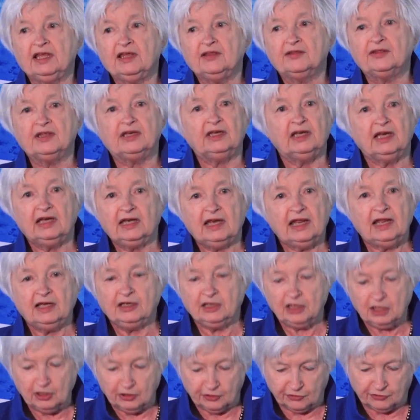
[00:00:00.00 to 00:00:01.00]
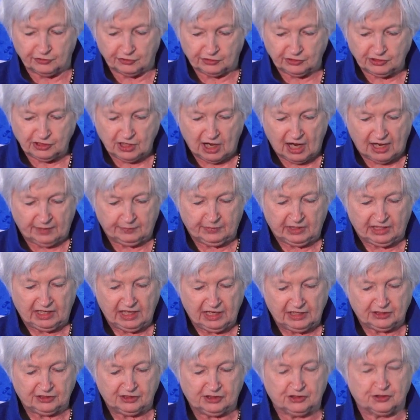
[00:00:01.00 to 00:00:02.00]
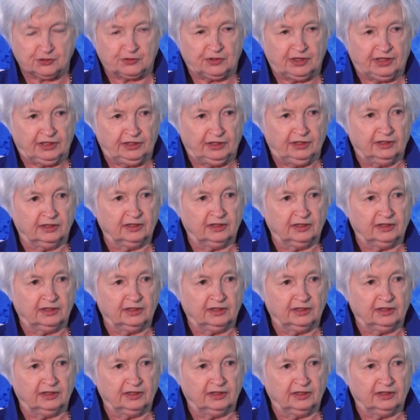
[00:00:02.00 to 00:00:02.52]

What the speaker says: than at any other time in history.